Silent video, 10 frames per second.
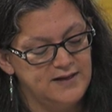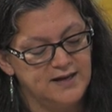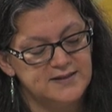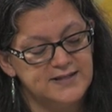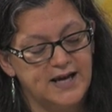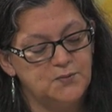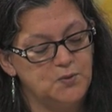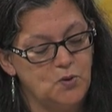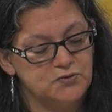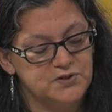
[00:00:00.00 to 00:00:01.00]
Next day
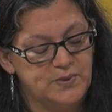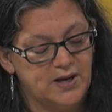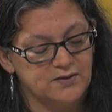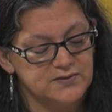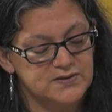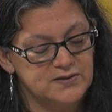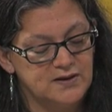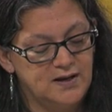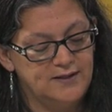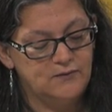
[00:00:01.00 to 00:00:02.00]
we woke to bells.
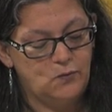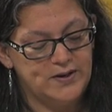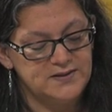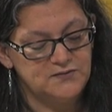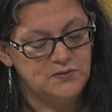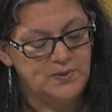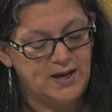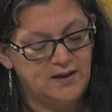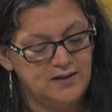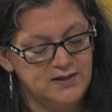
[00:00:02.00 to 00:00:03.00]
The voice of the
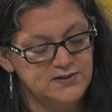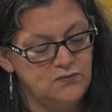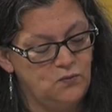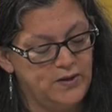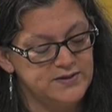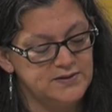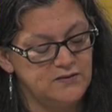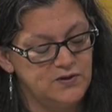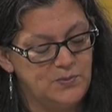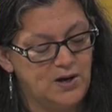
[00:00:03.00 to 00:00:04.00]
bell is the voice
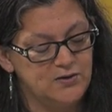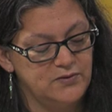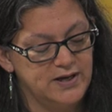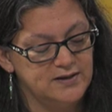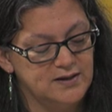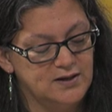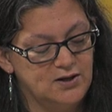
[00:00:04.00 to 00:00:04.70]
of the padre.